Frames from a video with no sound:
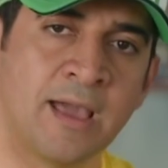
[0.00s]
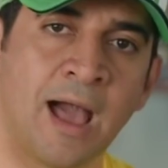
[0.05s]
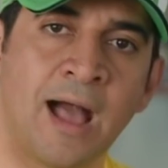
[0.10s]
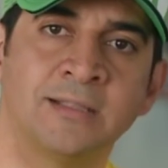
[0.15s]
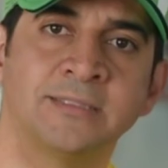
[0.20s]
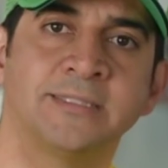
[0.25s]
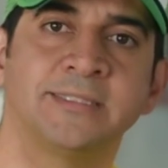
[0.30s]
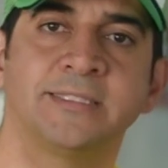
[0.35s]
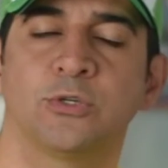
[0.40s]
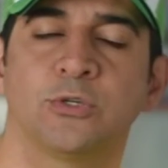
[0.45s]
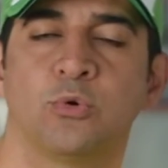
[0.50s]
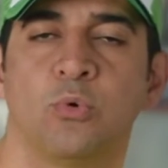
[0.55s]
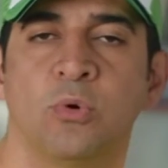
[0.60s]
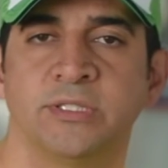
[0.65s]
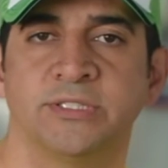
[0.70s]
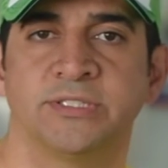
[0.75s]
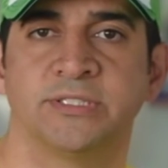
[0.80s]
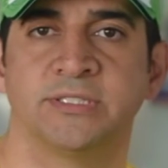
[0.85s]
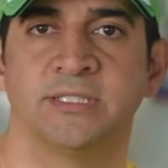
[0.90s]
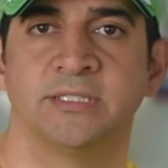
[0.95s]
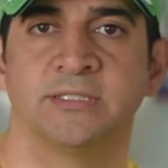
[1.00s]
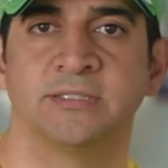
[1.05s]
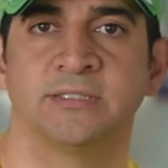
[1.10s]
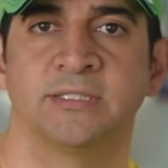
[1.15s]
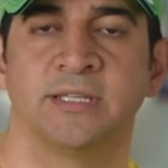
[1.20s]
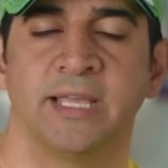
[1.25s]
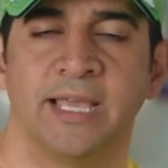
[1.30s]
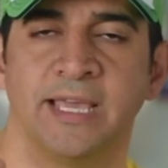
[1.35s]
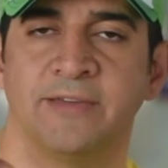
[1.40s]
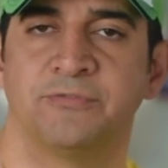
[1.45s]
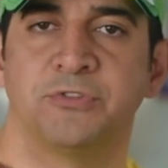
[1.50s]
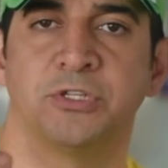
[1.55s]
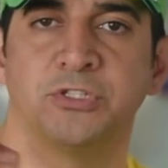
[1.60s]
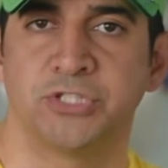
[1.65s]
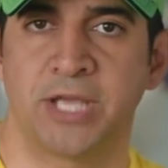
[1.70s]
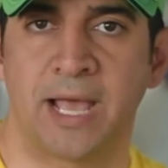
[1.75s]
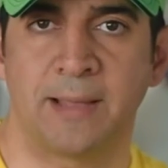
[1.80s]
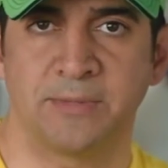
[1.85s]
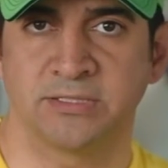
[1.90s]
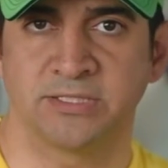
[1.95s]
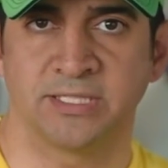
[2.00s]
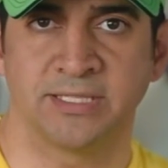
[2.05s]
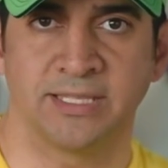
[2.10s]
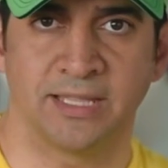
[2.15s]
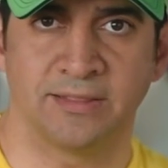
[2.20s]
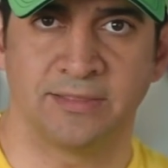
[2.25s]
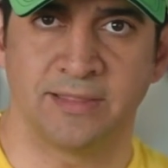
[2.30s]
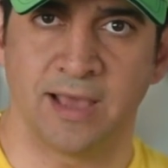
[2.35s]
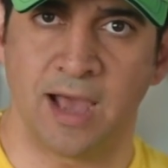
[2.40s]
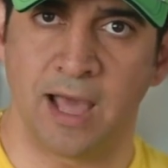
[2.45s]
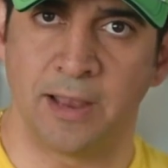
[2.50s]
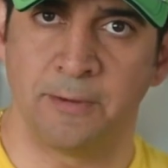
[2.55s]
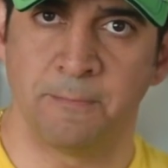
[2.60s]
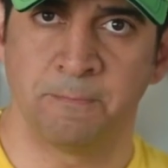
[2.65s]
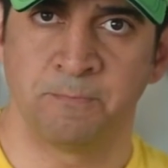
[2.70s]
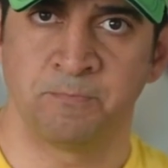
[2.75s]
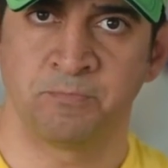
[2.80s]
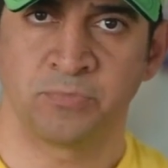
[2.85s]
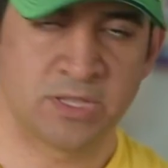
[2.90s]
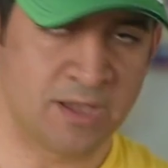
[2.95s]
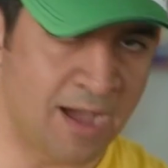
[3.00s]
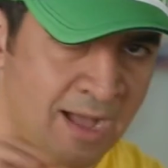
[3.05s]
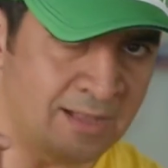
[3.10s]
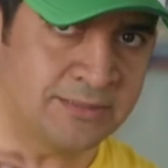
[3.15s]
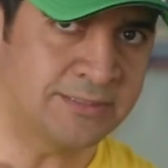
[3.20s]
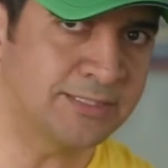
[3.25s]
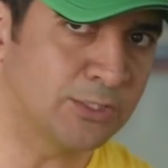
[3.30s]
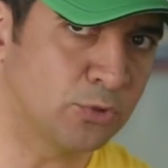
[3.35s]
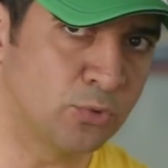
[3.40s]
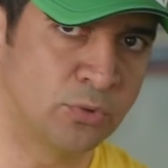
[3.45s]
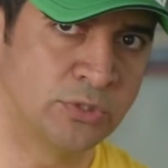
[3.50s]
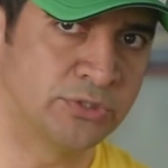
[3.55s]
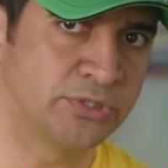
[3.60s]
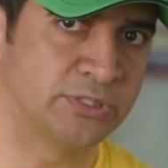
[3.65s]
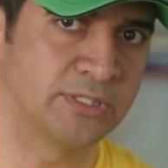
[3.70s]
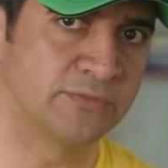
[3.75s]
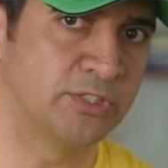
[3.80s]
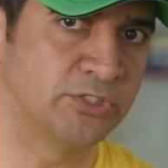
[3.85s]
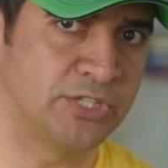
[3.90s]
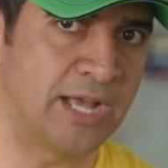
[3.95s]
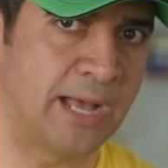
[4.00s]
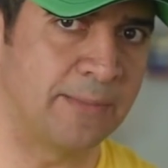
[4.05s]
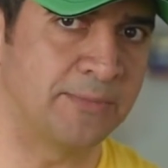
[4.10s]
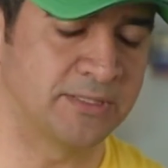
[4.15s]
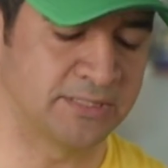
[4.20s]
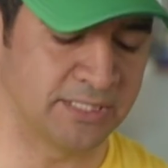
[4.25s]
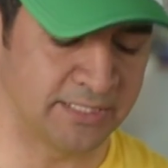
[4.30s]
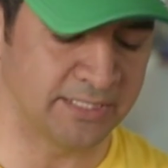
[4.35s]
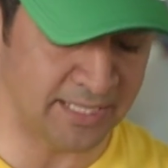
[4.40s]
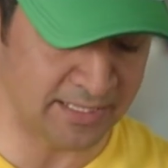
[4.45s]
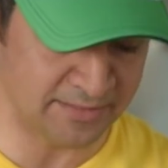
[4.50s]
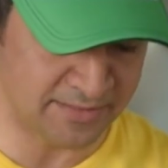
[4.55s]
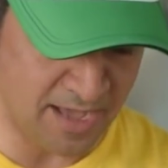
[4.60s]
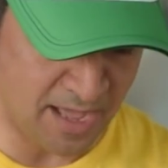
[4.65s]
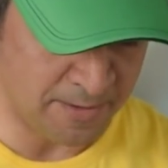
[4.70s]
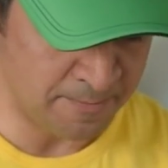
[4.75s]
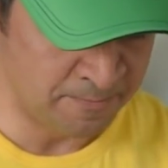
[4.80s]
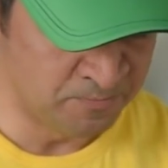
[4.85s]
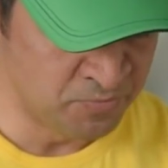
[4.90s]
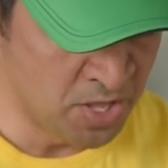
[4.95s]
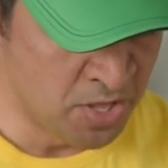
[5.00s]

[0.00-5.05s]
Consequences if the job doesn't get done. Consequences if the job doesn't get done.